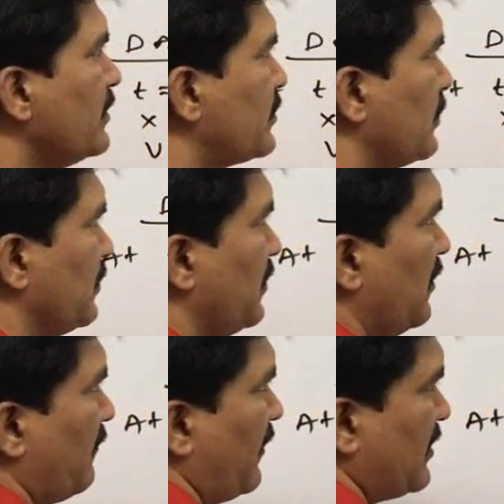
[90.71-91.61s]
So,
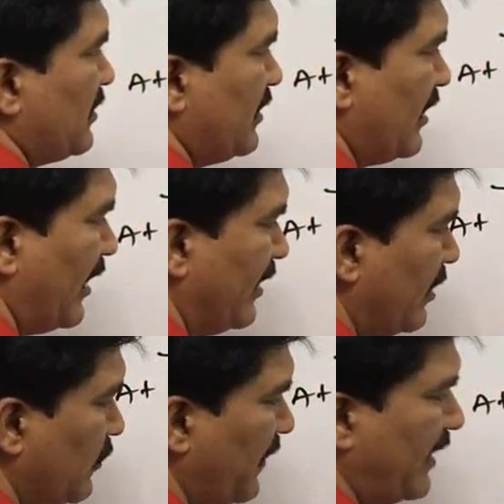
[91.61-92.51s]
first thing I
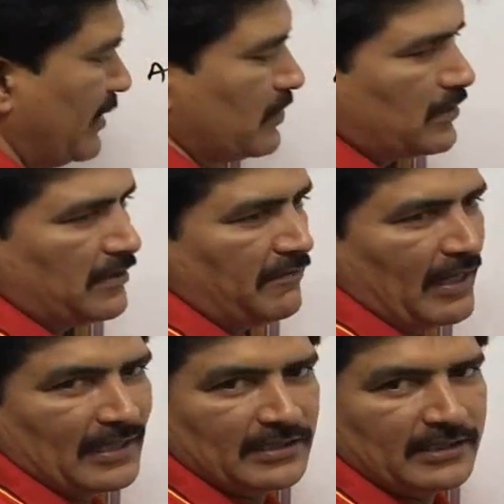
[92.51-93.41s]
need to find out
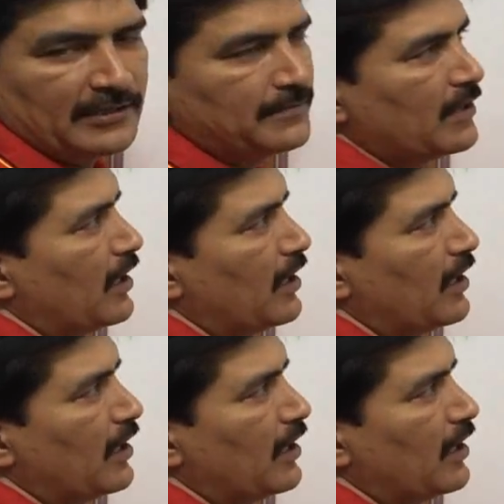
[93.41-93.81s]
velocity.